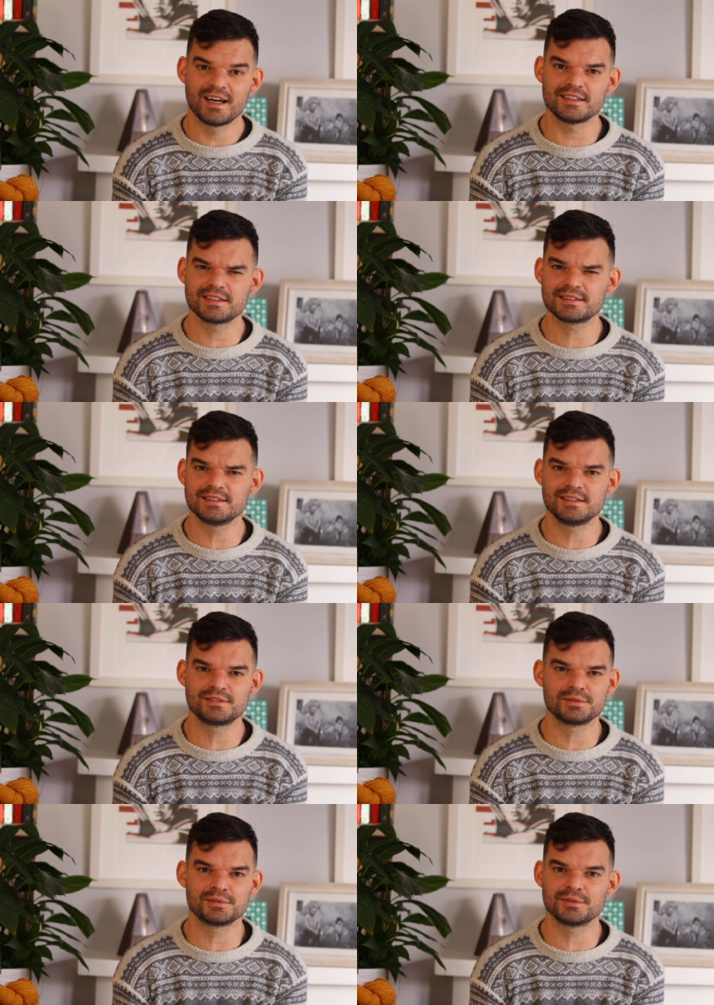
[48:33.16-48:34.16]
I just
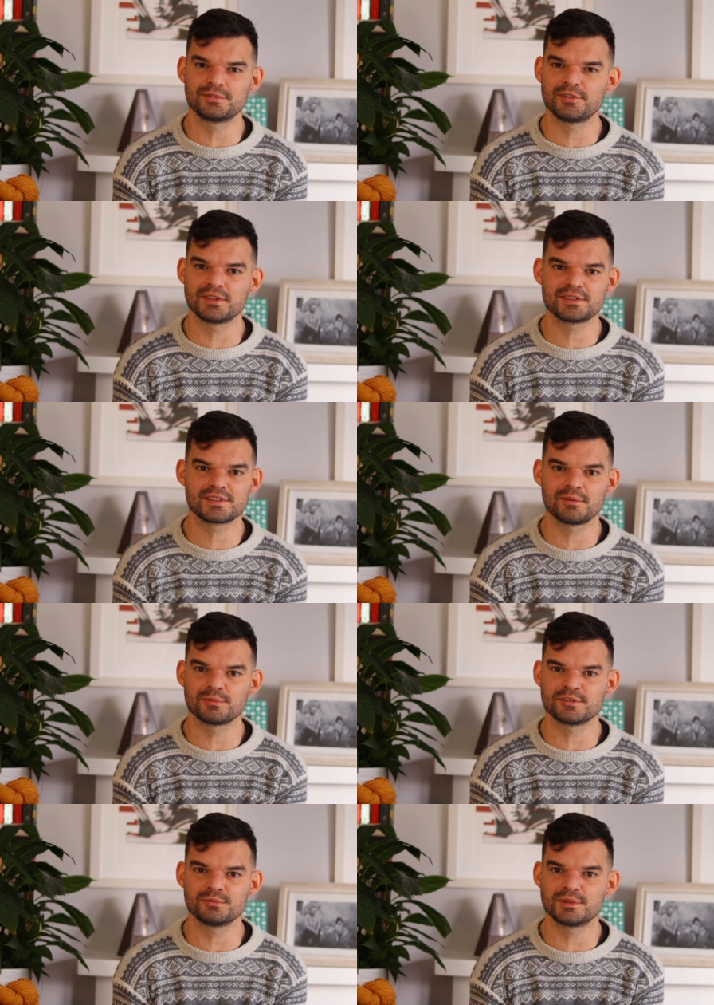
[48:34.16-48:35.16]
need to finish some
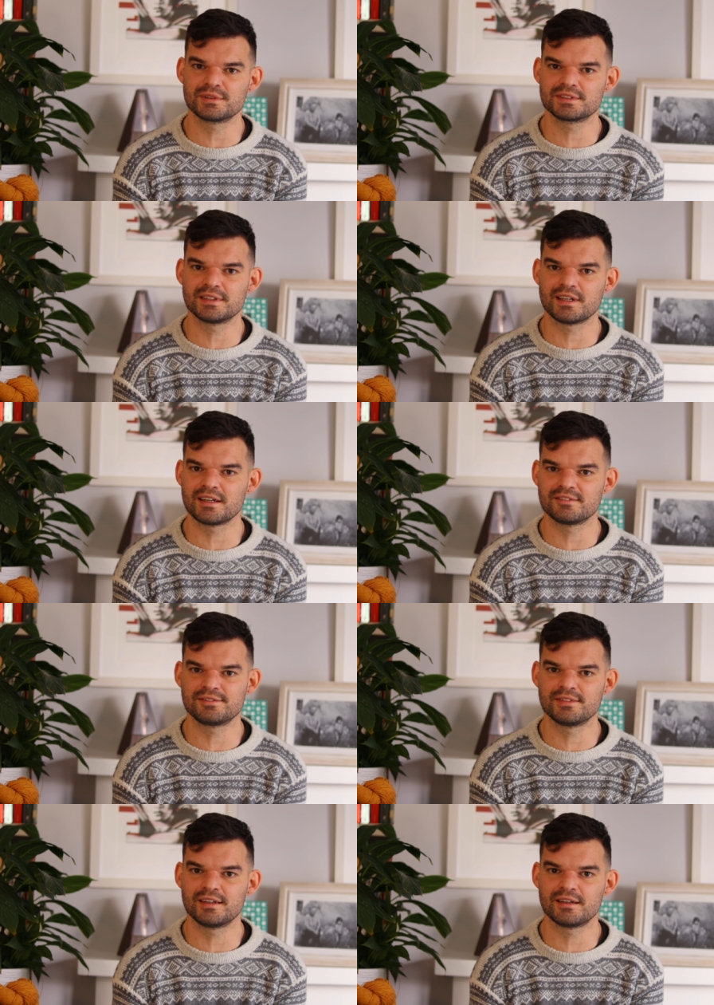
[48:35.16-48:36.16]
of the works that
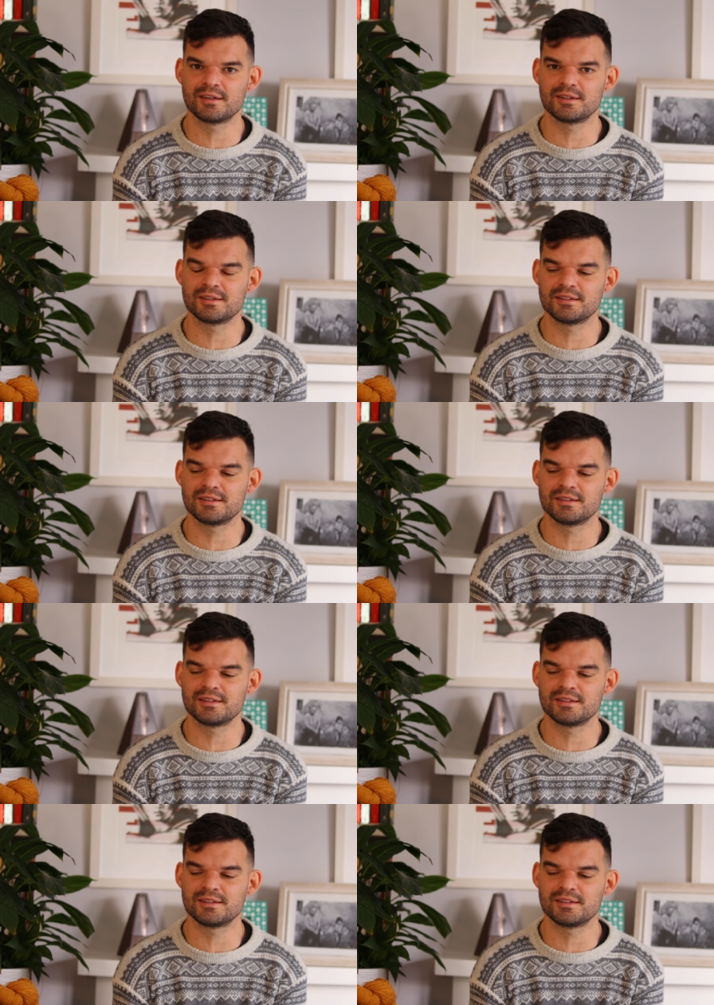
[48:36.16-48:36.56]
I've uh,